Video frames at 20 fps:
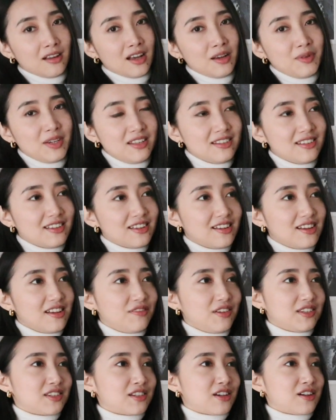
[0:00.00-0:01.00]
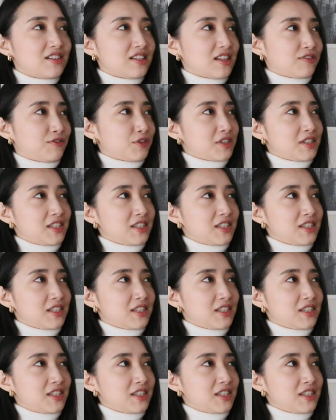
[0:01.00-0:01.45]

I mean, if it's good enough for